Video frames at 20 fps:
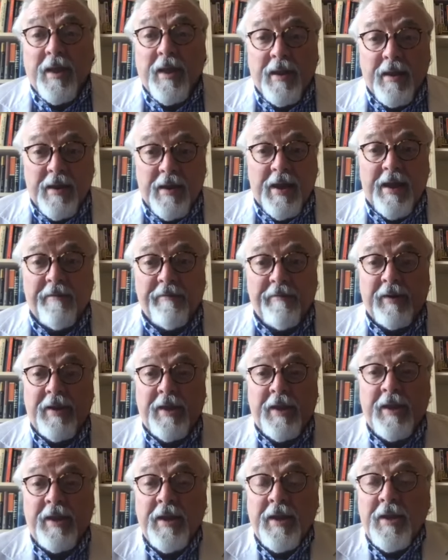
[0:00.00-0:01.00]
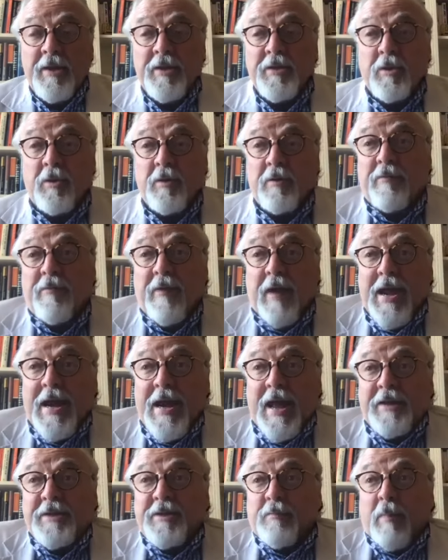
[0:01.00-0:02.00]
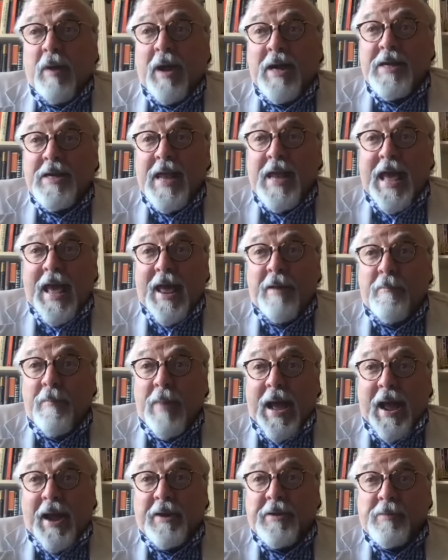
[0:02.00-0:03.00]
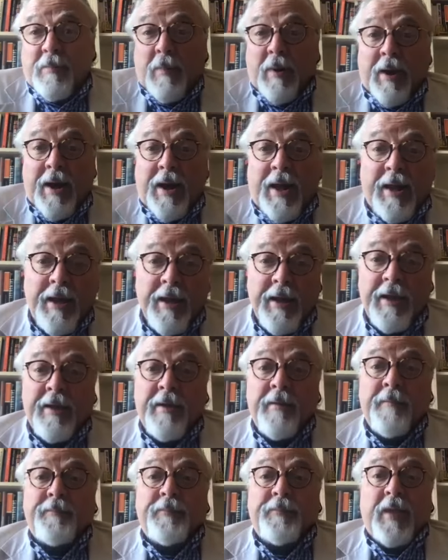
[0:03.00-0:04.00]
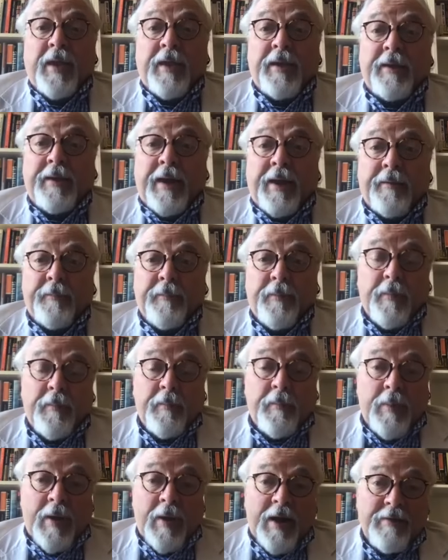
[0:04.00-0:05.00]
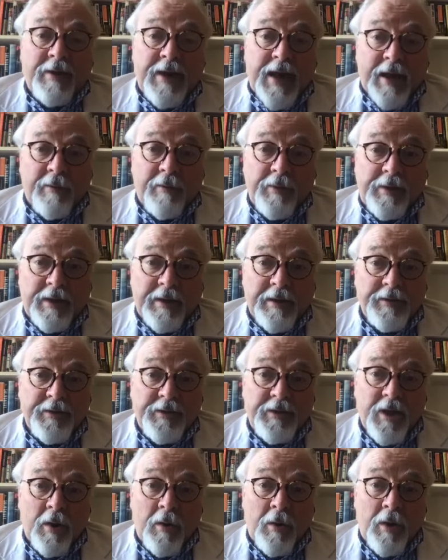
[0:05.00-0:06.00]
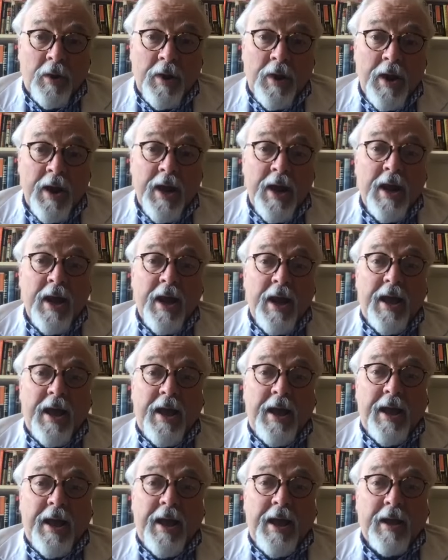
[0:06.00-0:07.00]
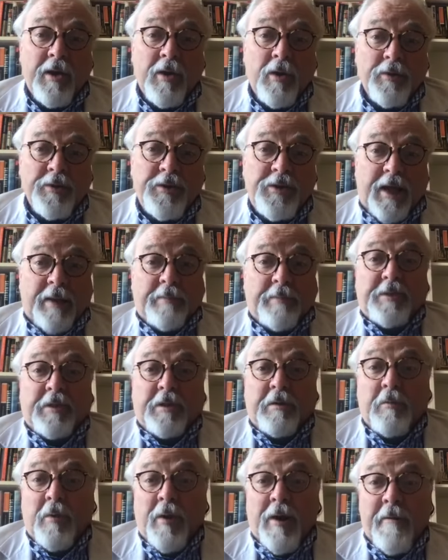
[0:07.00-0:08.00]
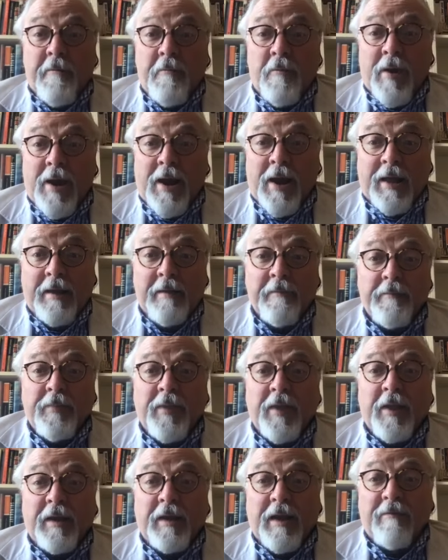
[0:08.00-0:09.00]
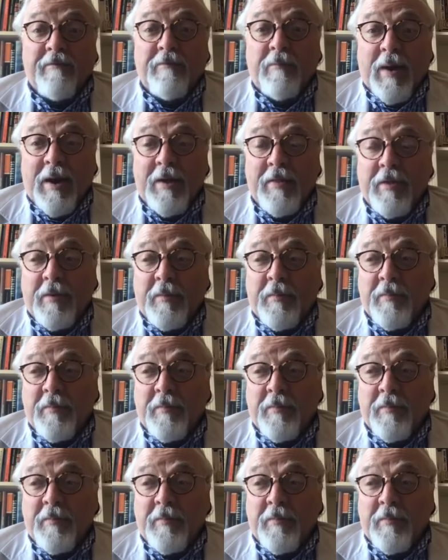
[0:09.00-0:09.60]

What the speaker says: heavily sort of financed by debt, backed by private equity and so on, concepts that weren't really loved by the